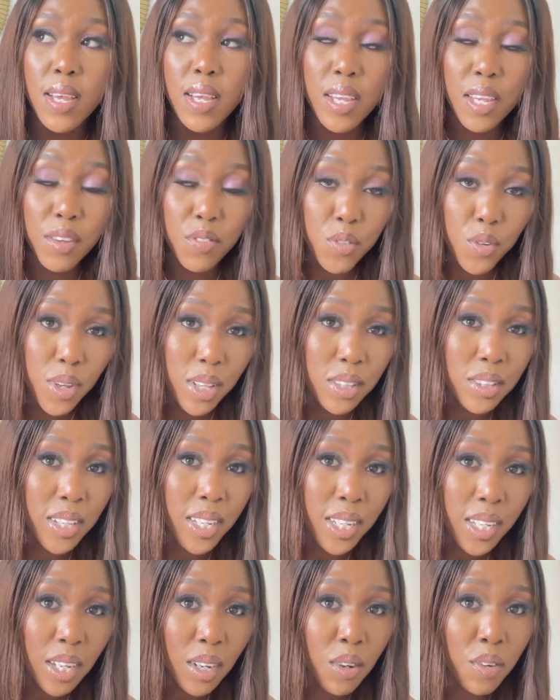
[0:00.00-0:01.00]
If you are
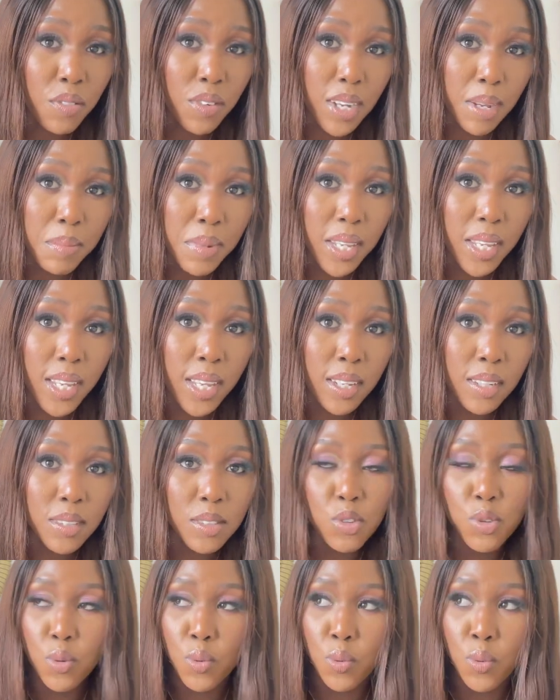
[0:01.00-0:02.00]
thinking of coming here
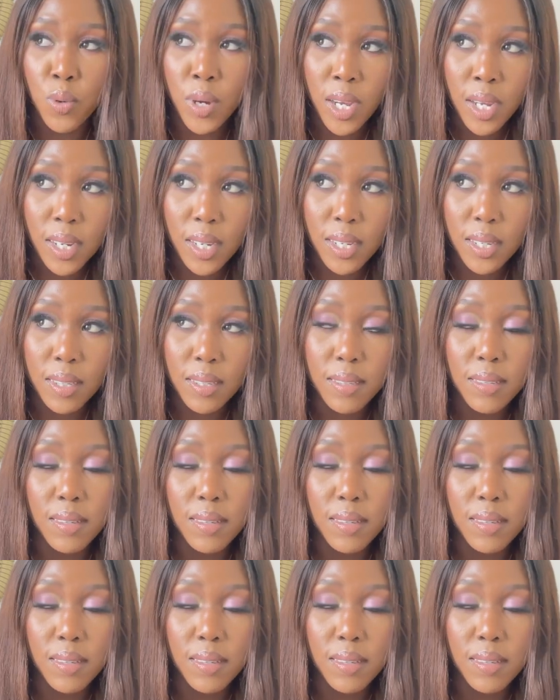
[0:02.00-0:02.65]
to work,